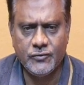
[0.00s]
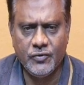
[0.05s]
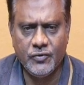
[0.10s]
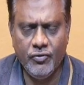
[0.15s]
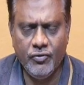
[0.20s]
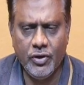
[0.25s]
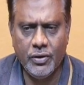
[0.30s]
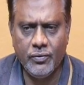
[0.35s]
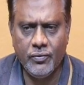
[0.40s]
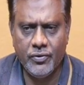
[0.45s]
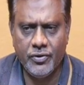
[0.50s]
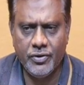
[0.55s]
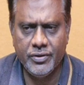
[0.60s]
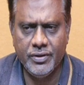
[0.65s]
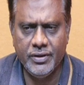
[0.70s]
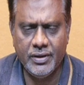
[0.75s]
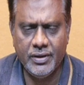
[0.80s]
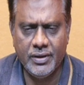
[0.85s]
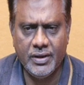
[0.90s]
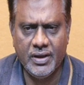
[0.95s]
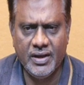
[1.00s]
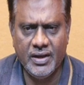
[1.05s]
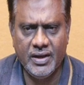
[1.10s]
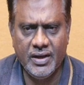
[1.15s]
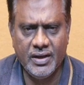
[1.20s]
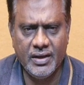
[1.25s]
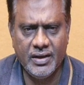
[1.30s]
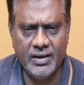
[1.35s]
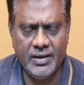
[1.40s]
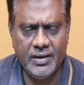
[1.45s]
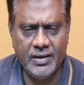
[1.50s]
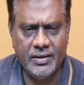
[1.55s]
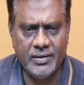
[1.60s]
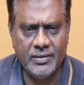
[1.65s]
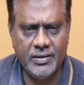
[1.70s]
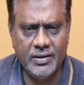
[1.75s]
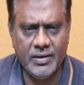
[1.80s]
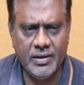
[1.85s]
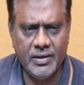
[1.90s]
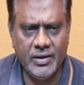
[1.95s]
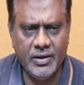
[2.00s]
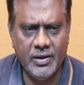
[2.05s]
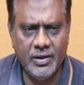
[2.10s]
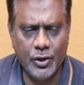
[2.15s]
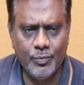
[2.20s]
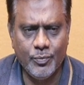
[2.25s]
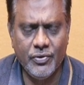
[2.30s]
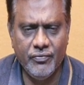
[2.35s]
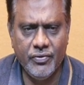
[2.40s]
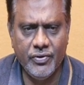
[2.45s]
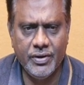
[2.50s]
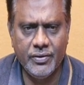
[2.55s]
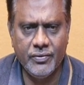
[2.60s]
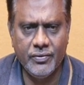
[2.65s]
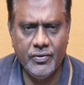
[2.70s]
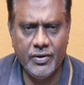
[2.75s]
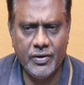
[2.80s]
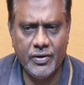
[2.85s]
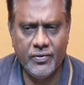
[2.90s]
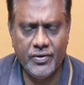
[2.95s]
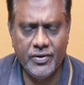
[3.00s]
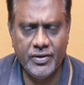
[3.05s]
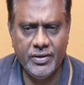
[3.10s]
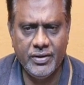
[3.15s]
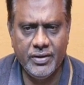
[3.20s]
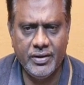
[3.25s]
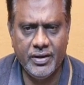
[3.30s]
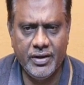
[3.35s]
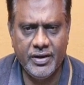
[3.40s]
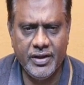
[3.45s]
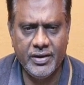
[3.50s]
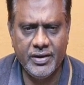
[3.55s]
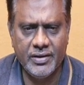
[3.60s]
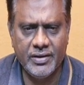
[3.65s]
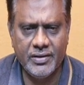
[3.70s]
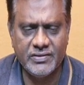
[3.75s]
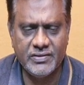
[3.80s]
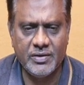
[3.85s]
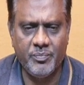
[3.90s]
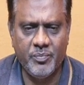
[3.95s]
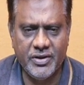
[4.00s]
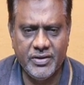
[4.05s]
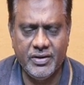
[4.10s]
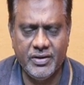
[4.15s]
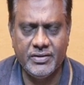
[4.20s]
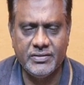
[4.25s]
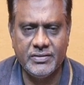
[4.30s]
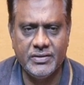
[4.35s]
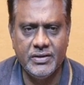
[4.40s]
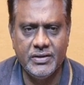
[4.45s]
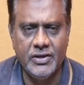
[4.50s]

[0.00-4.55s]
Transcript: we are going to the removing, we are going to the taking some measures.